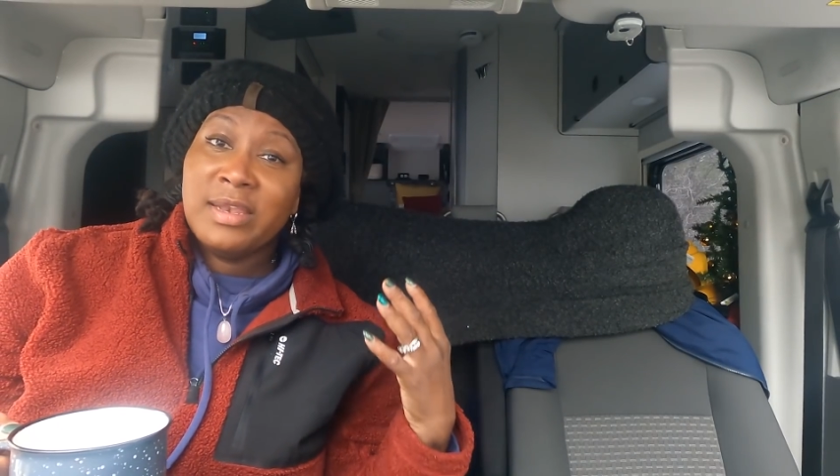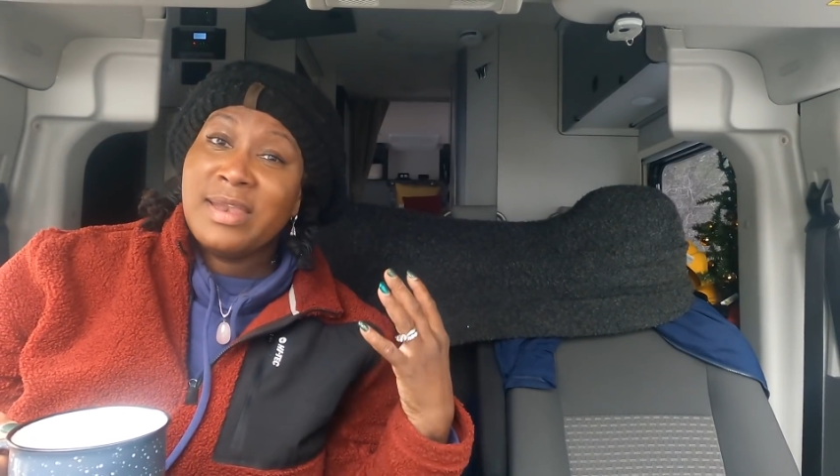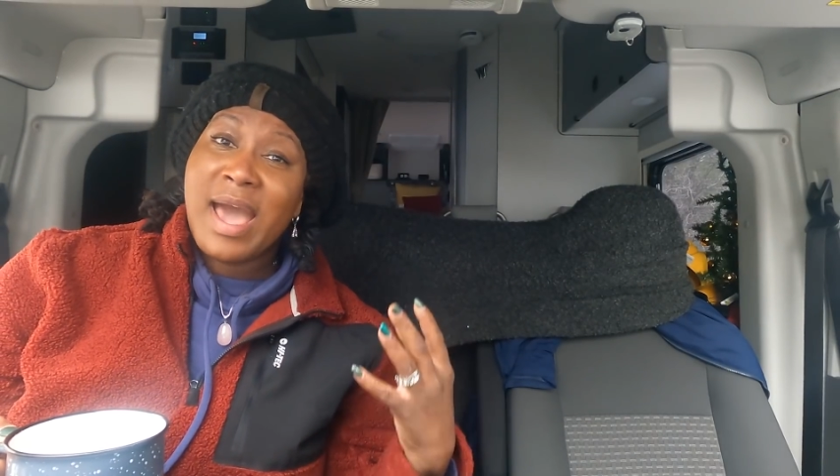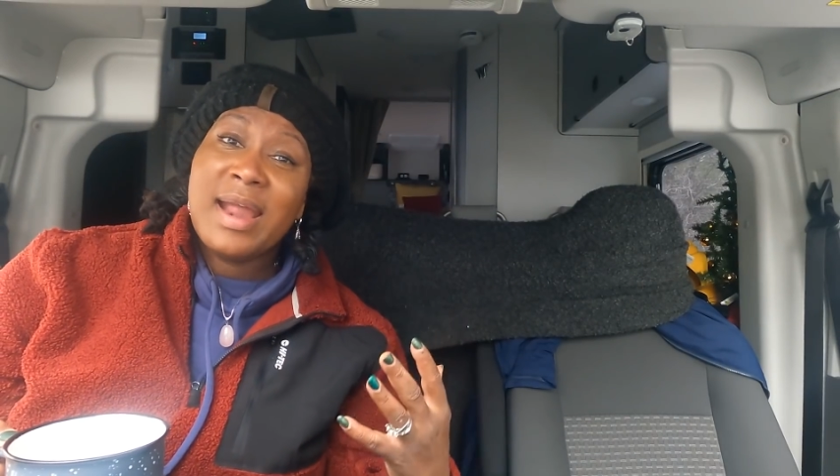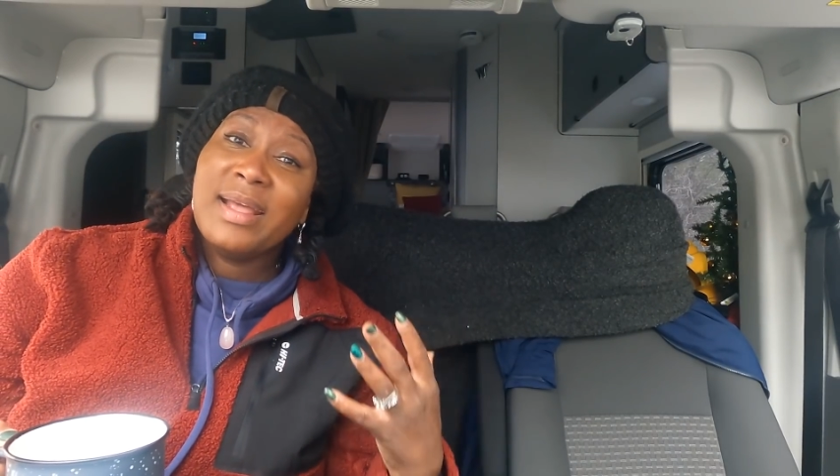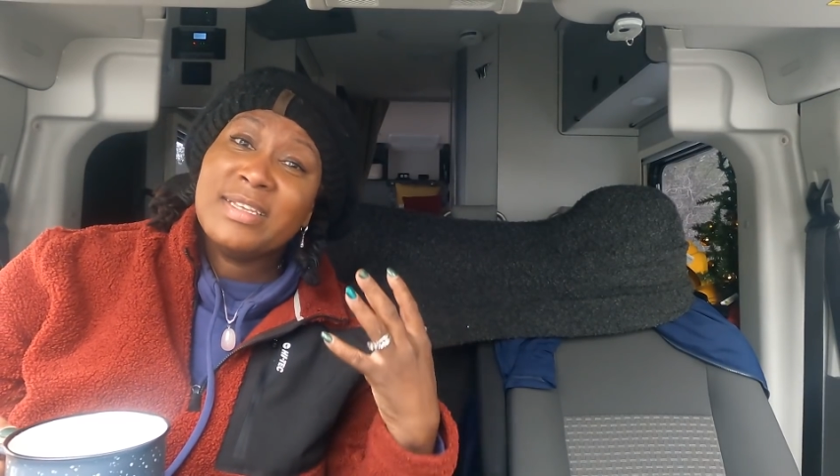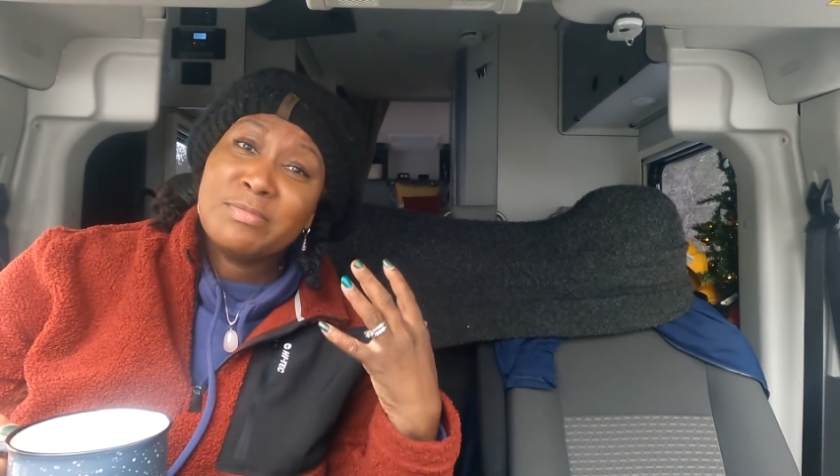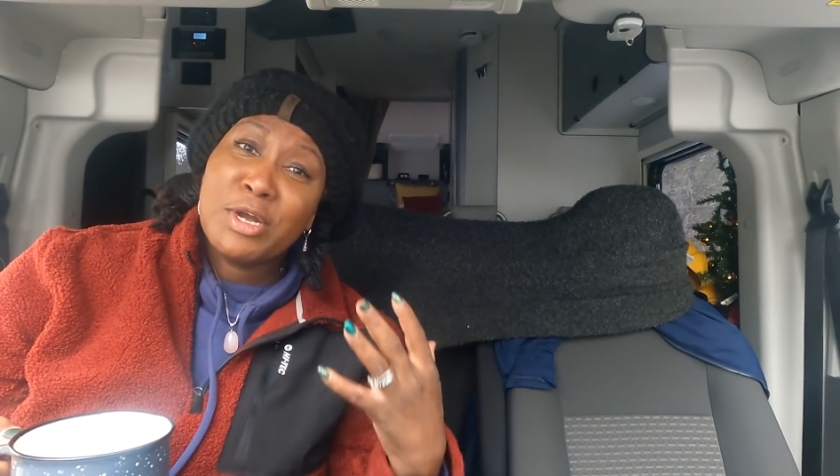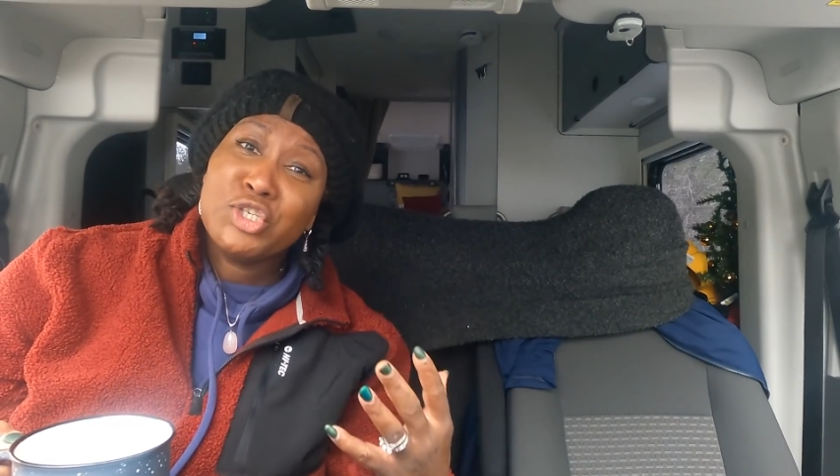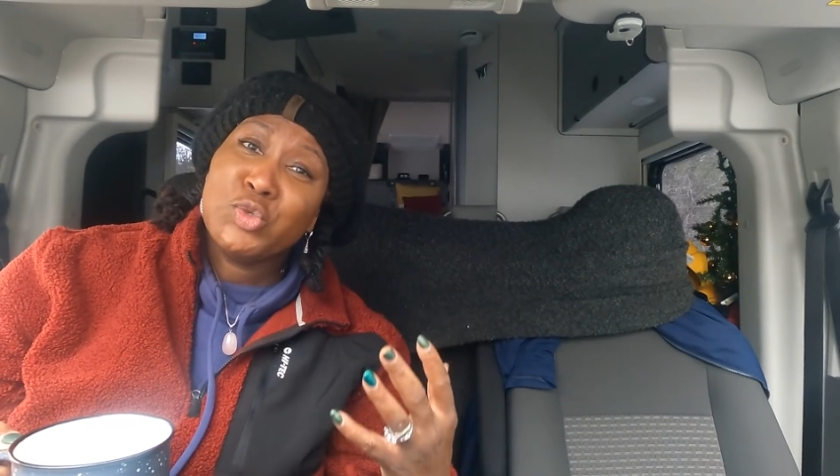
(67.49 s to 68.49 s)
not as
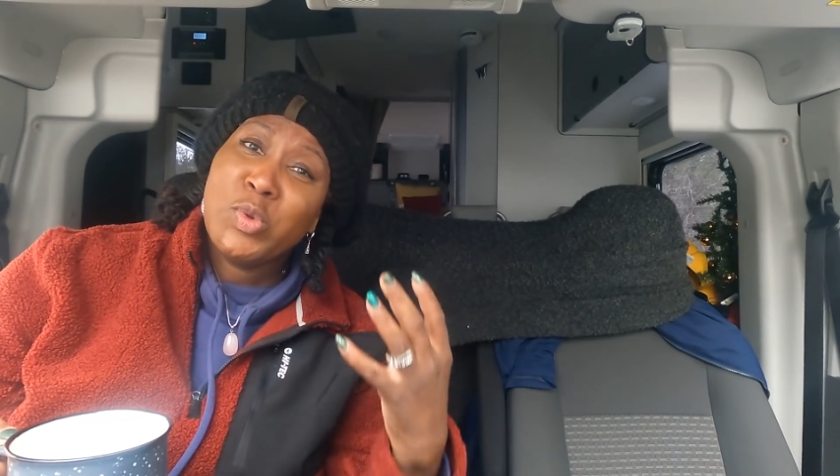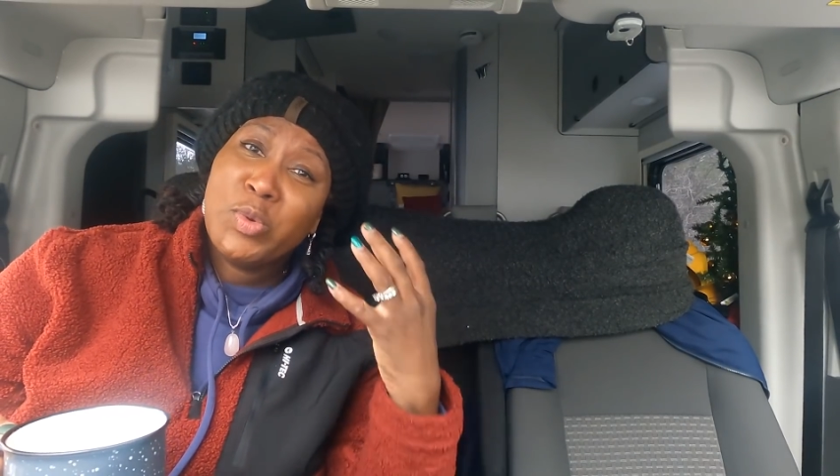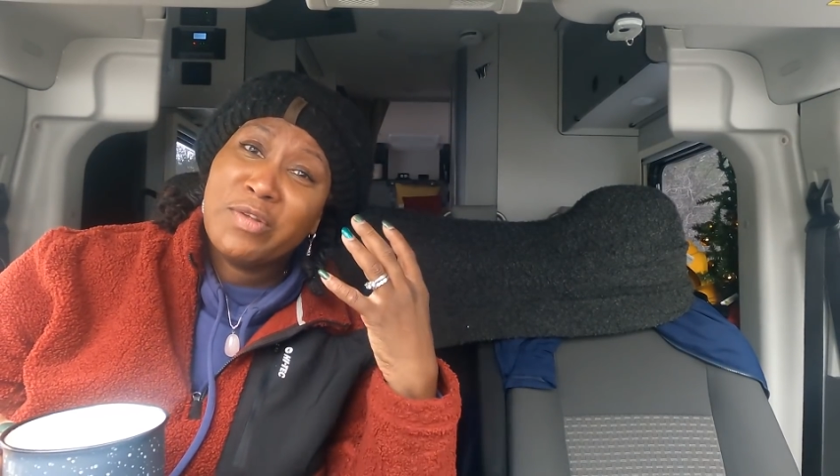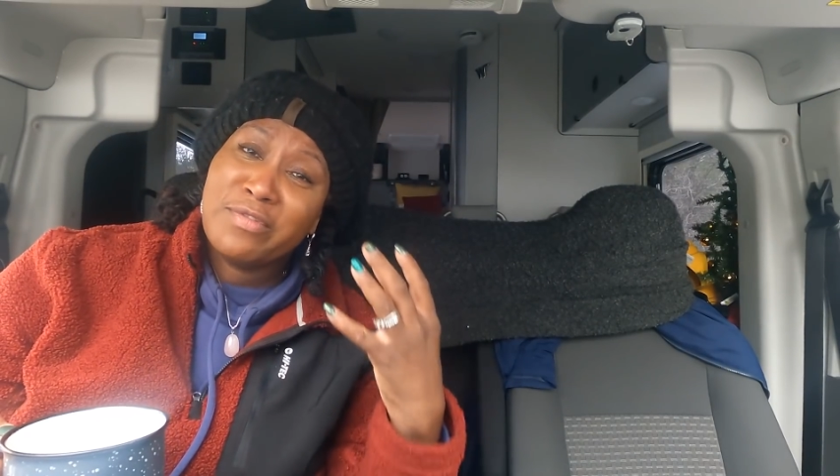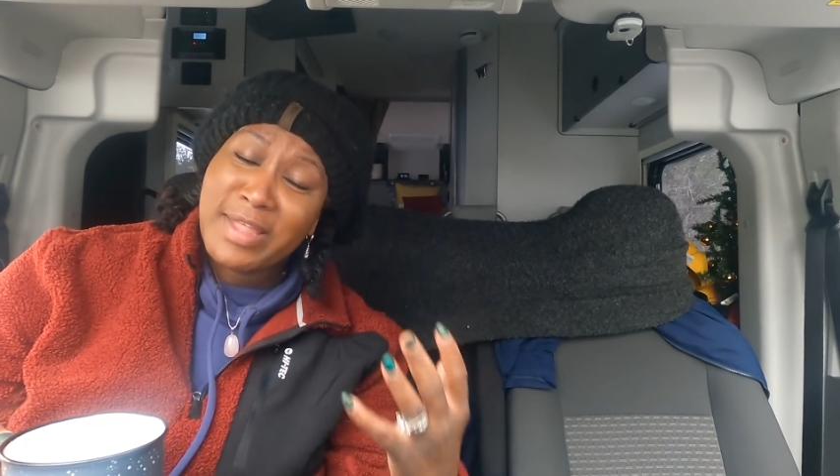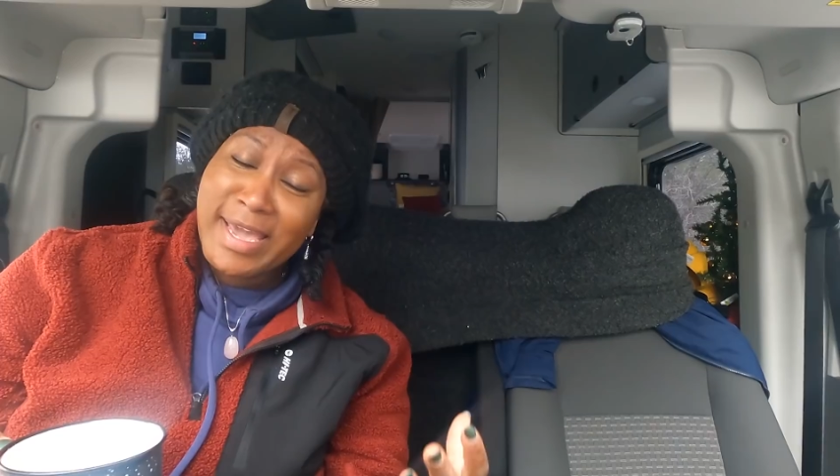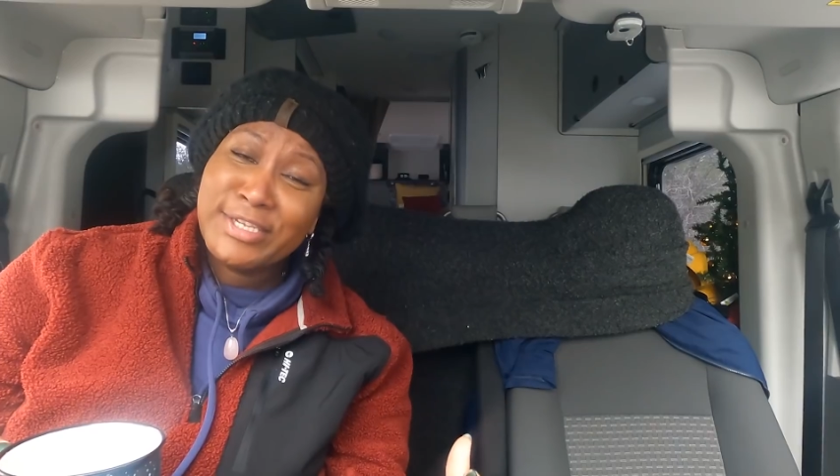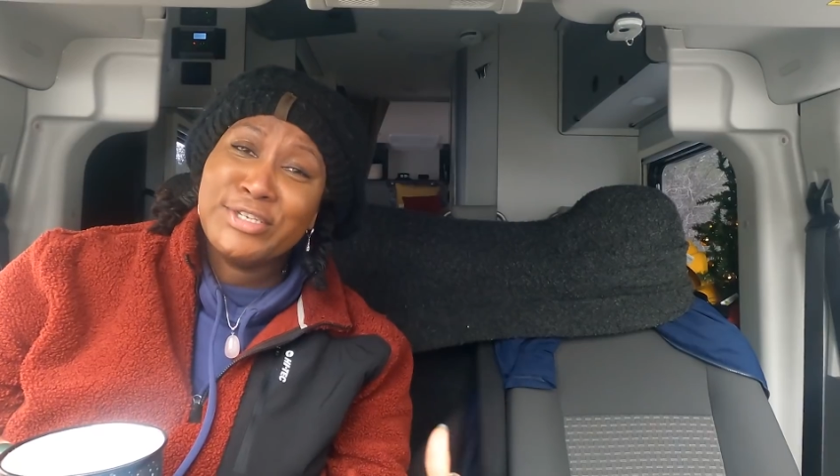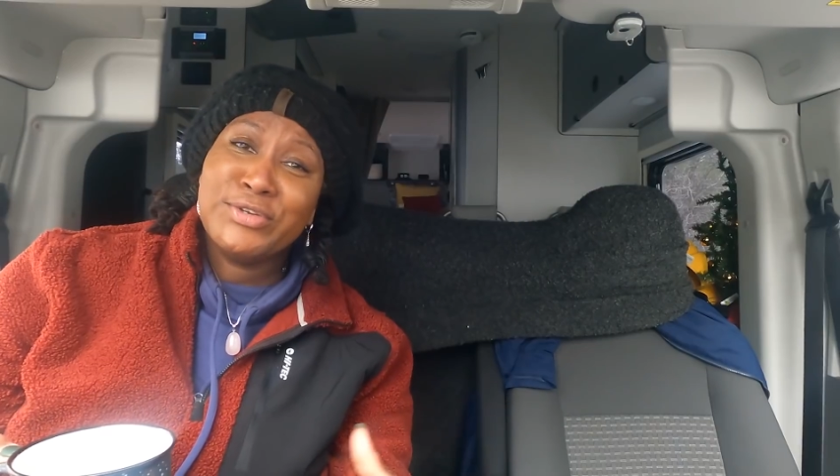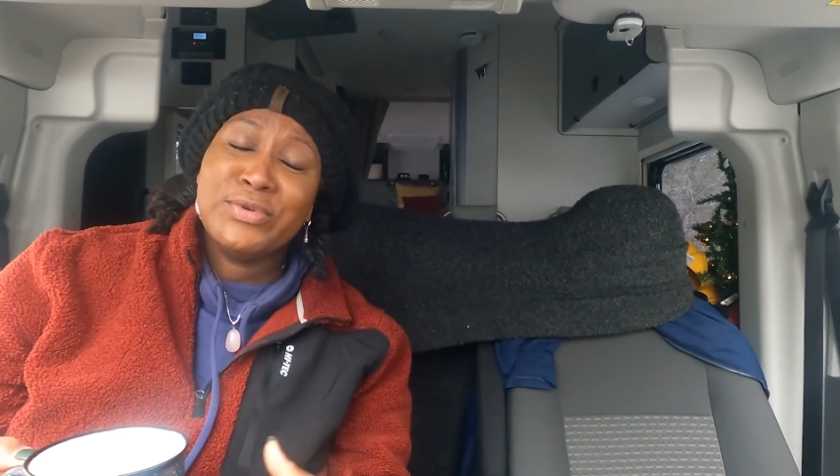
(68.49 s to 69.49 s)
much as we would have
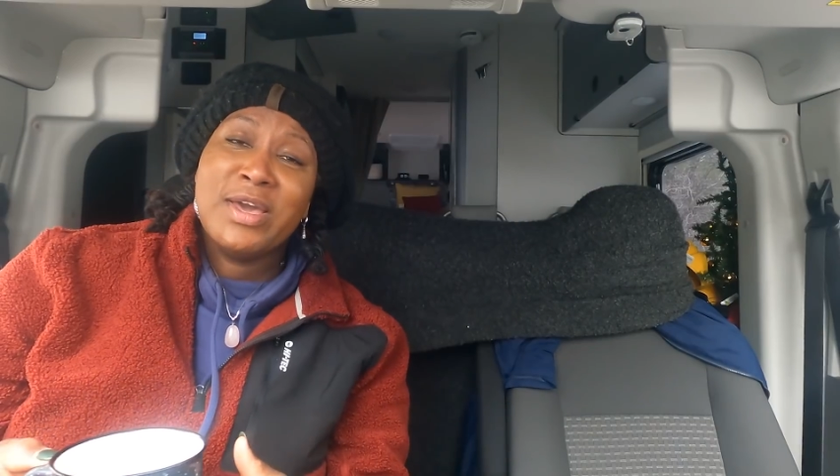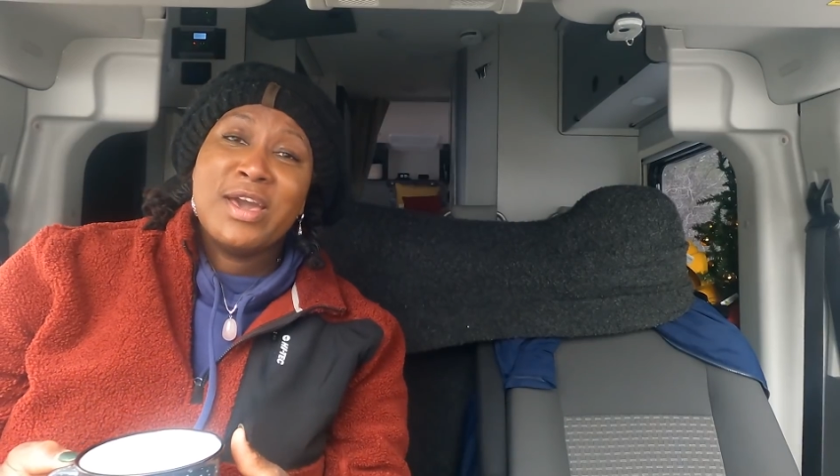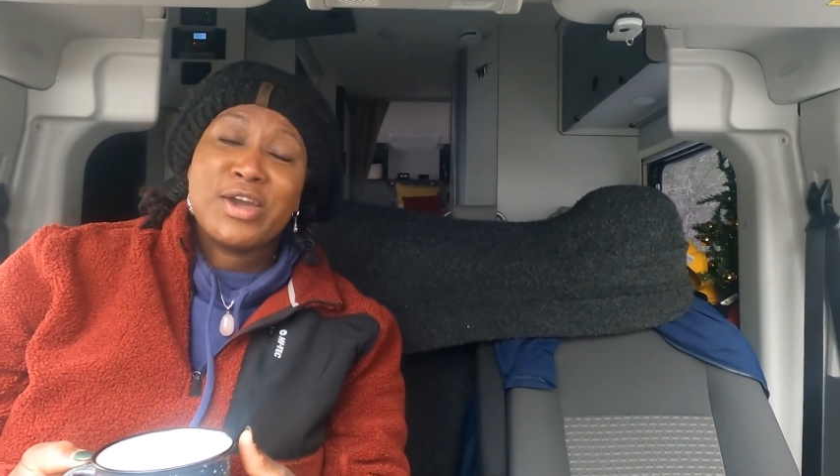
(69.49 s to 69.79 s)
liked to